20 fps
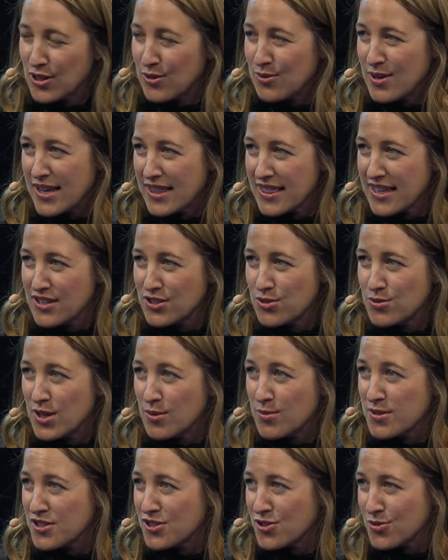unique things you
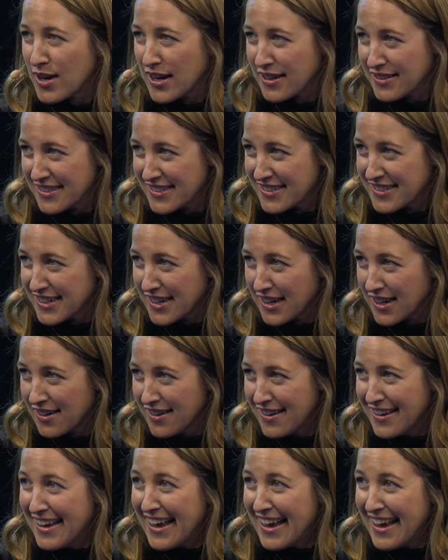did was a direct listing.